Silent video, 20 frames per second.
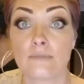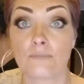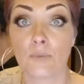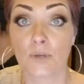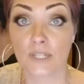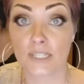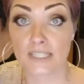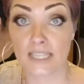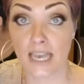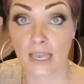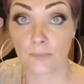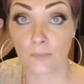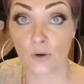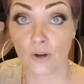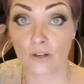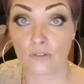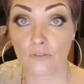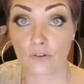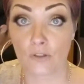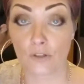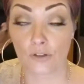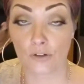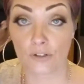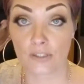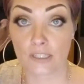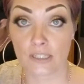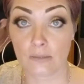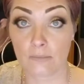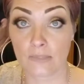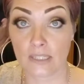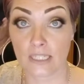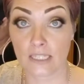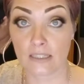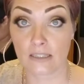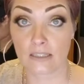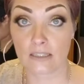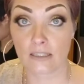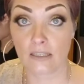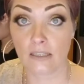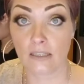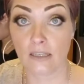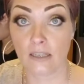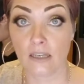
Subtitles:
Put a timer on for 13 minutes.